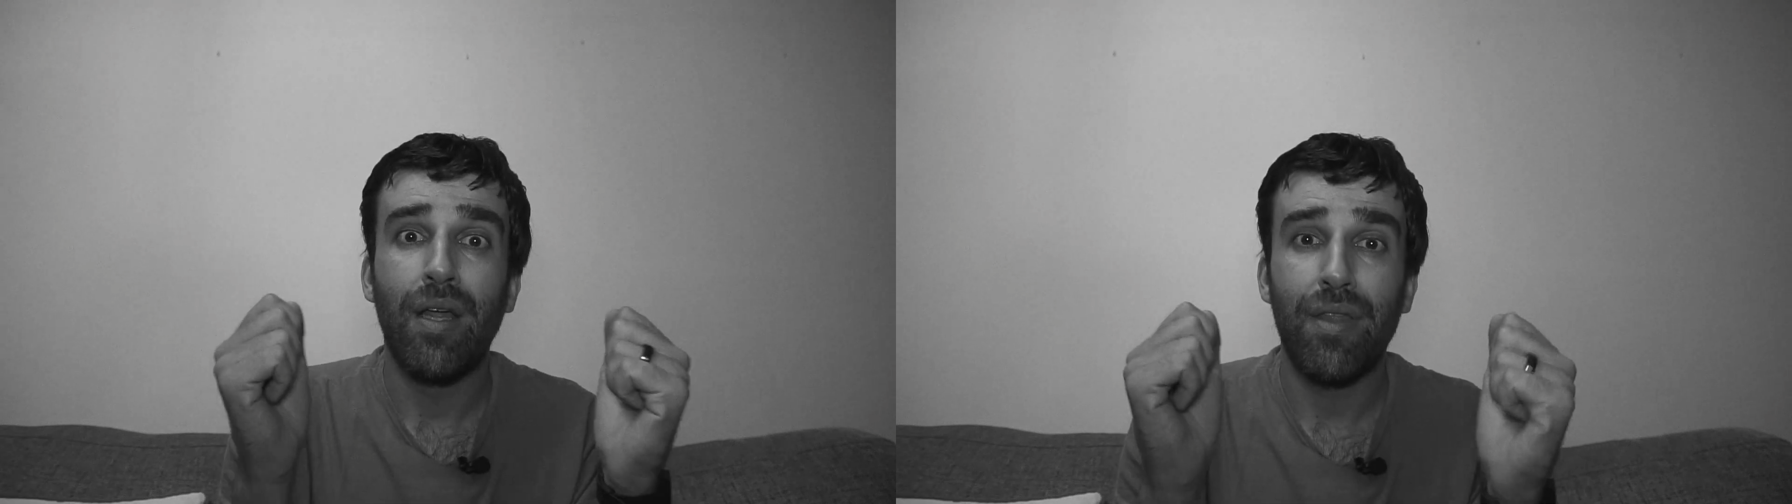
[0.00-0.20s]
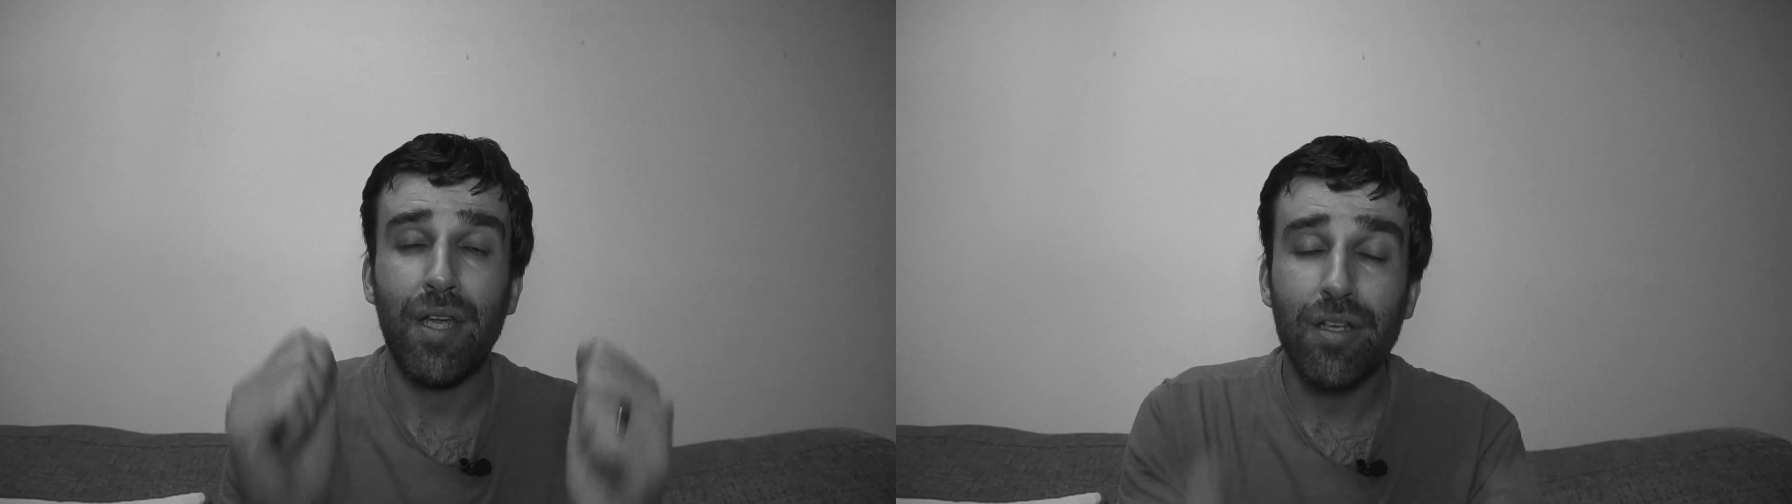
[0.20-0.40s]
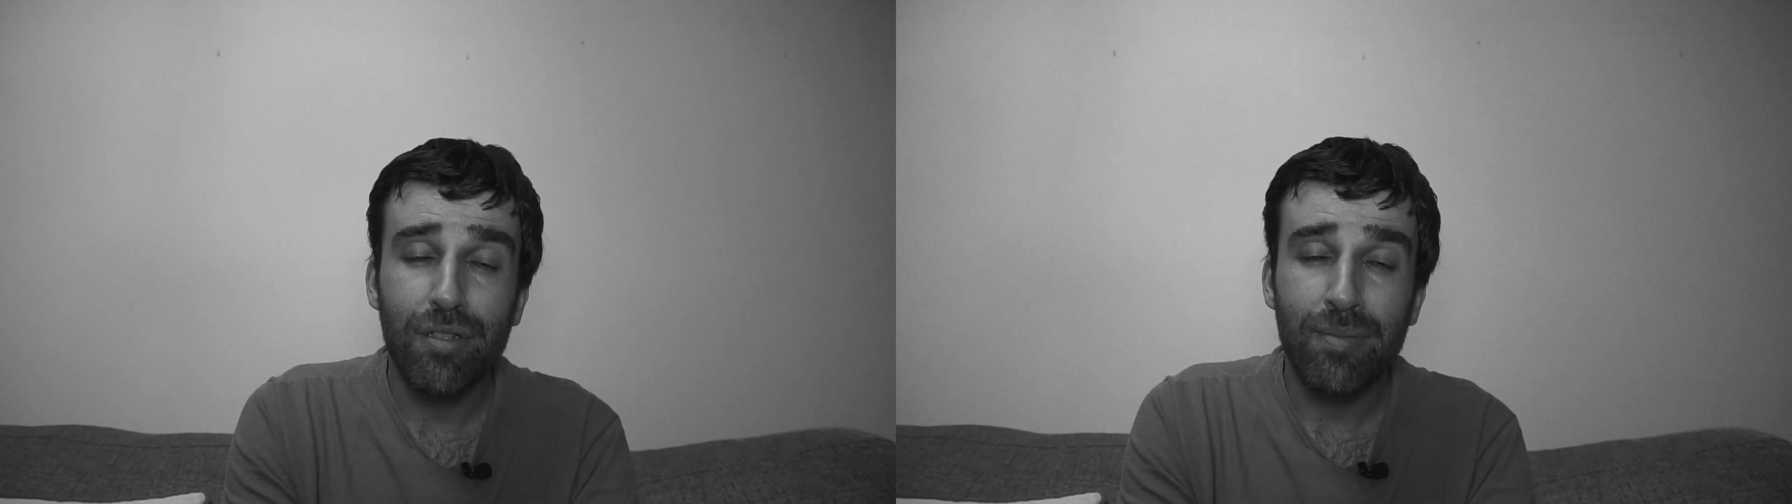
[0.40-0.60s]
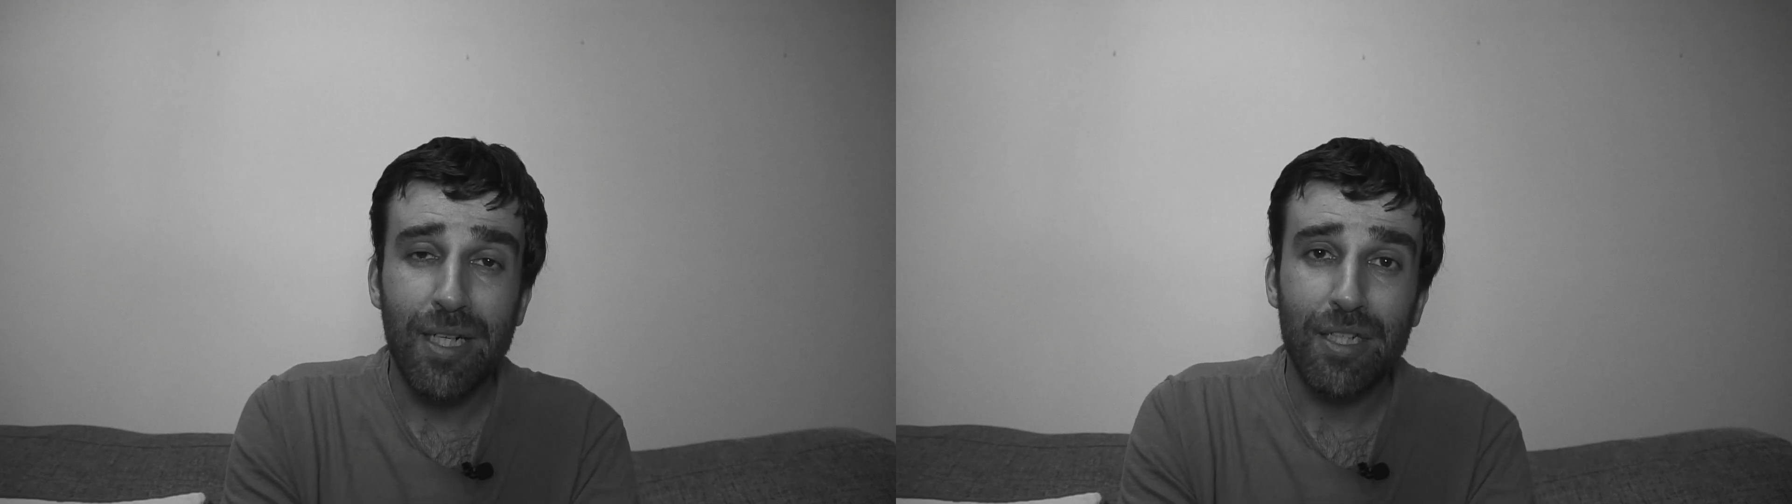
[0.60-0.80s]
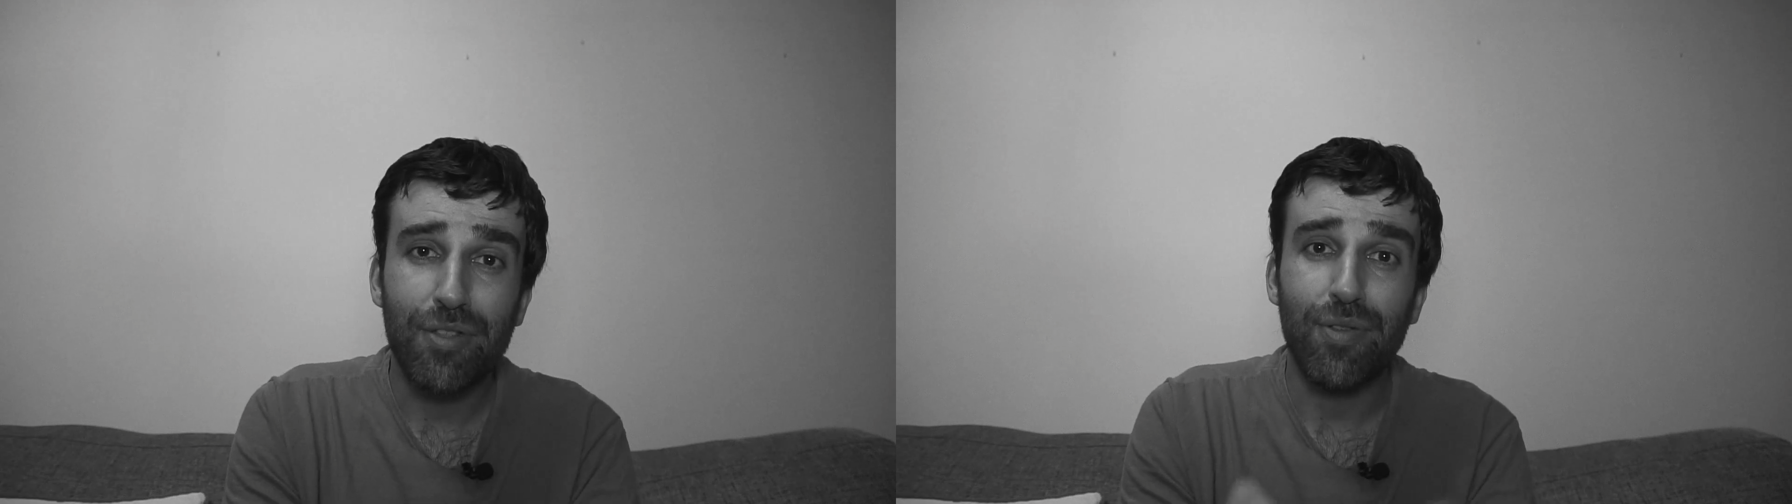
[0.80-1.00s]
Thank you so
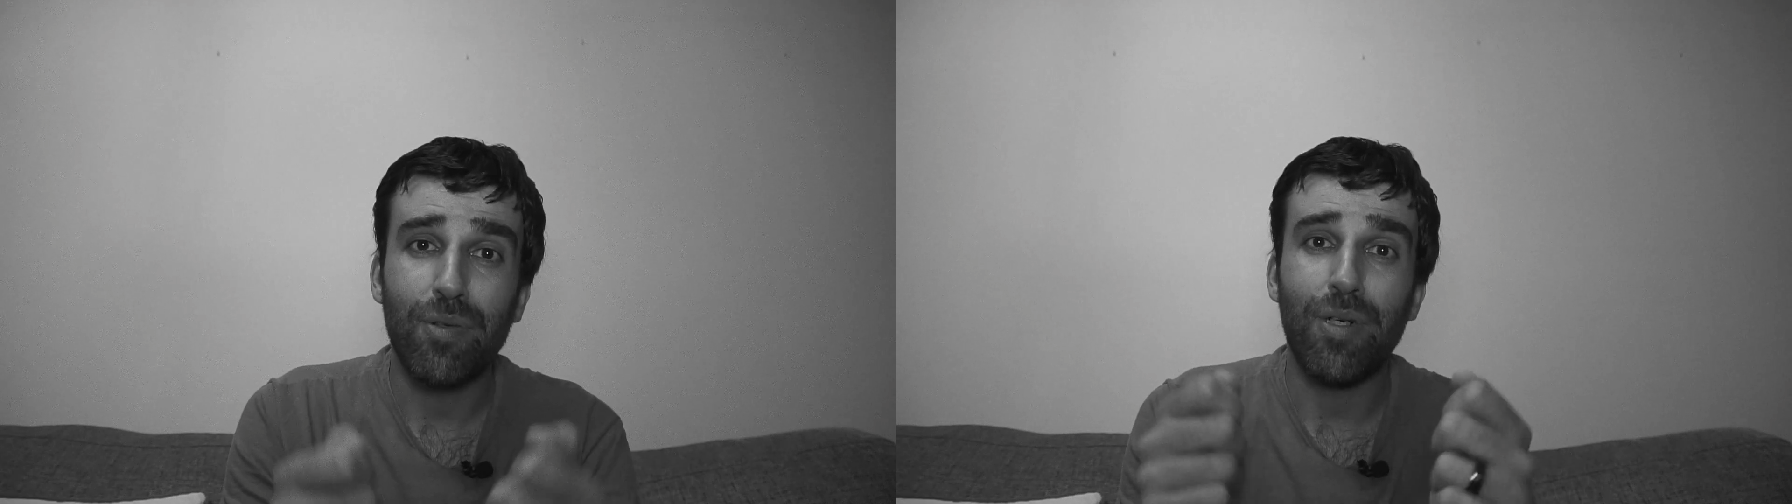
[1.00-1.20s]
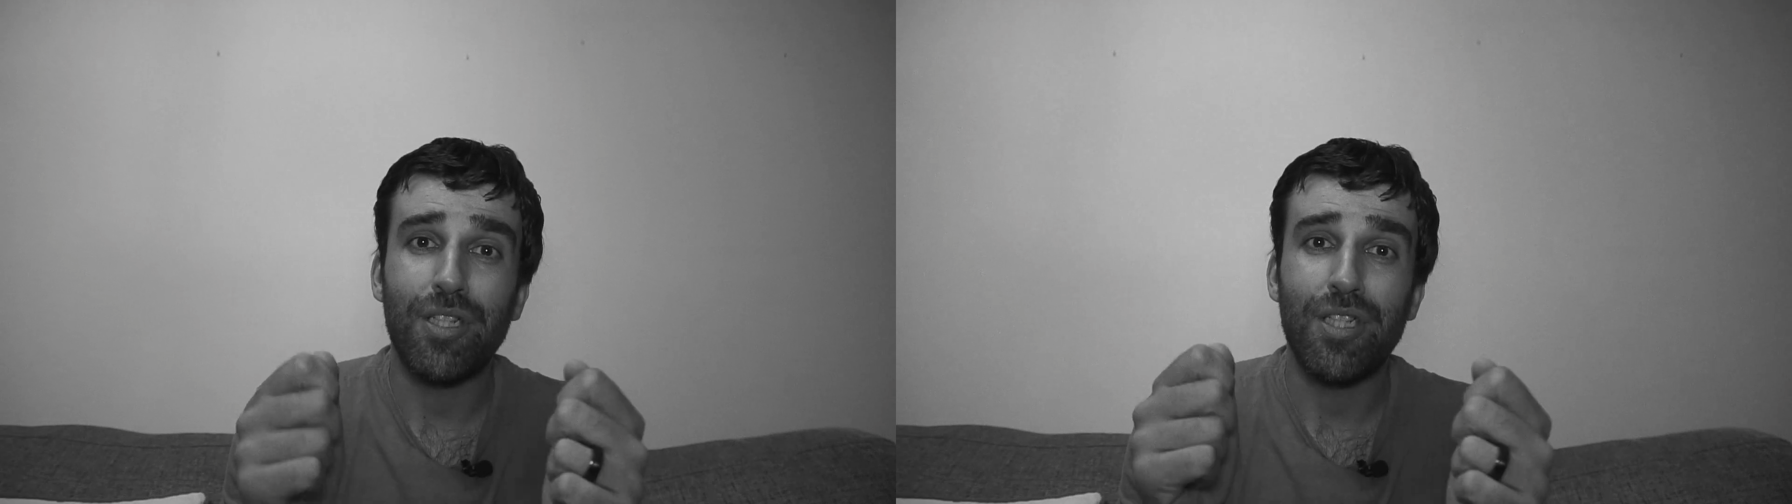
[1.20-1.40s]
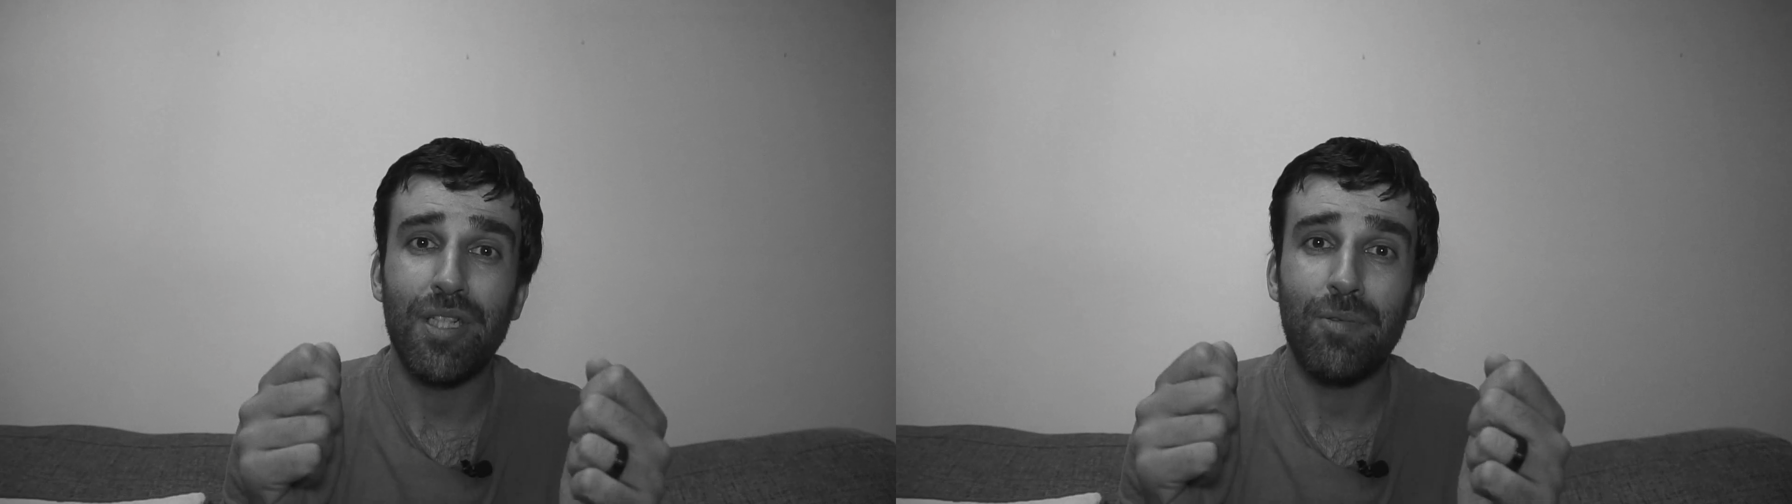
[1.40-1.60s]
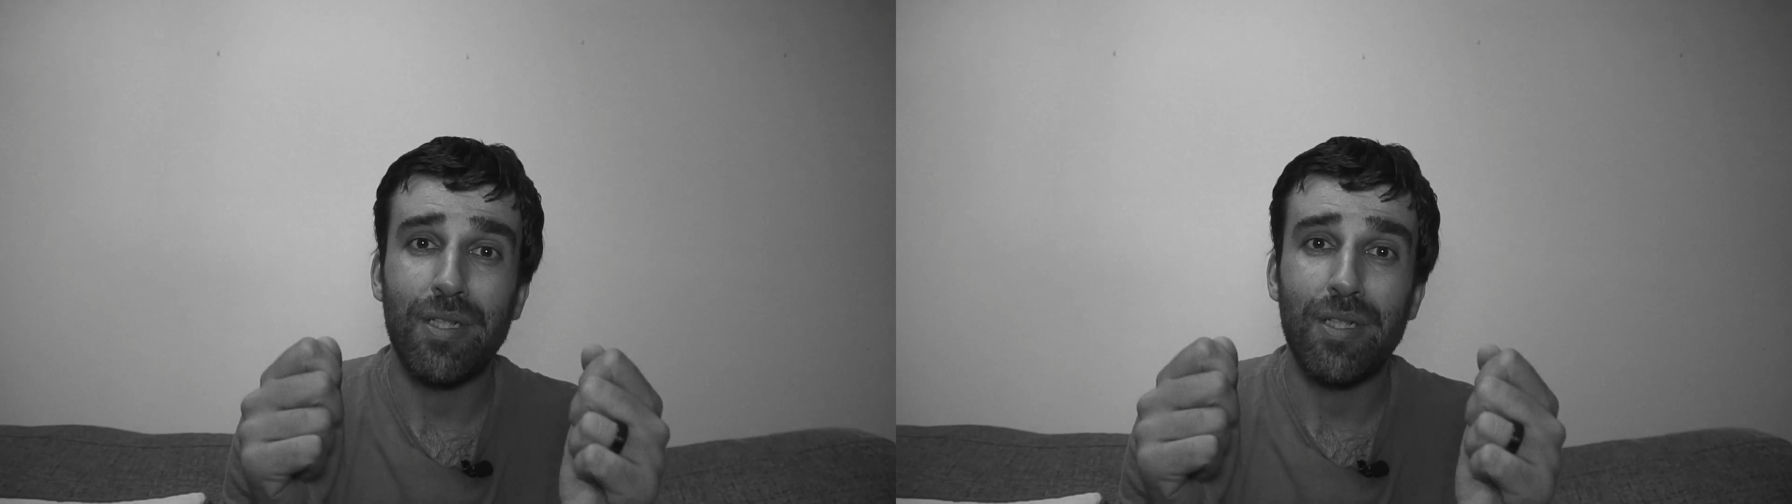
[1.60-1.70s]
much for watching